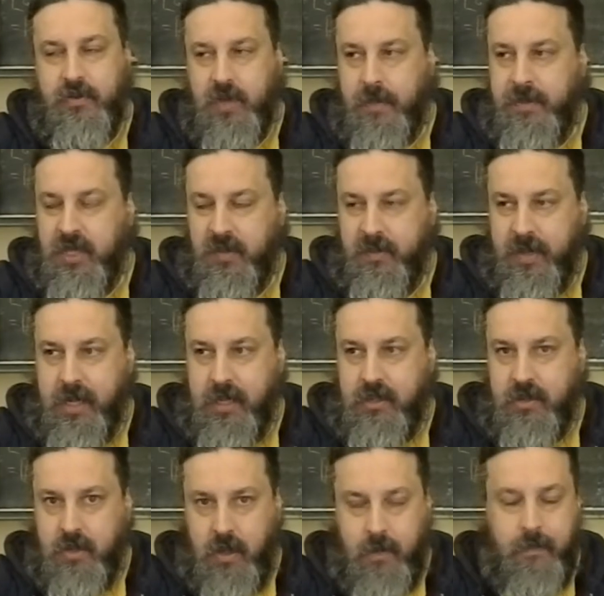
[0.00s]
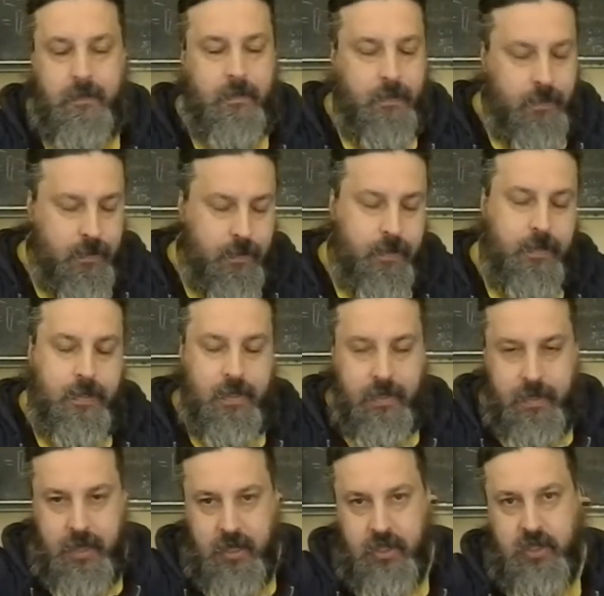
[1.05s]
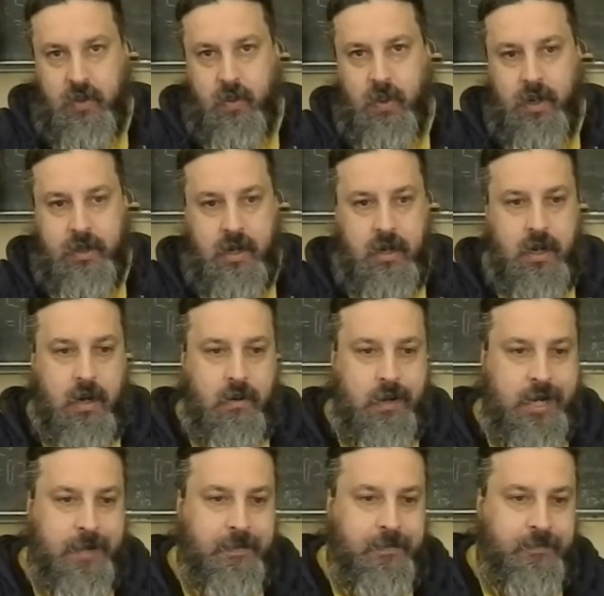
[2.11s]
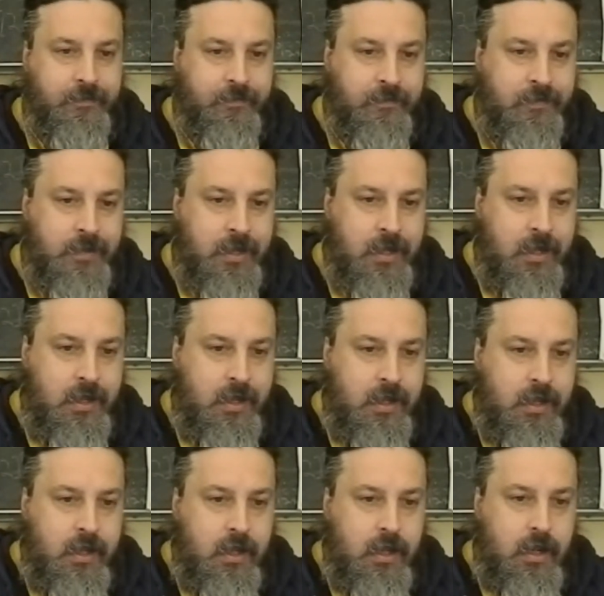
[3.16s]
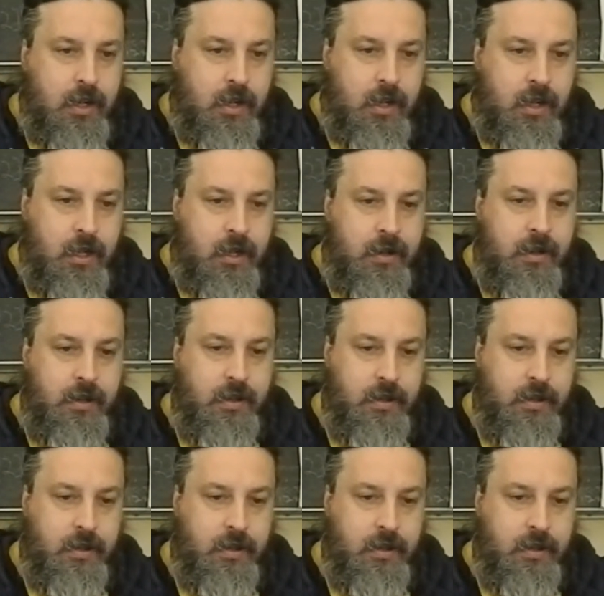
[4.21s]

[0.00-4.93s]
are up to speed, so things should work out all right. Well,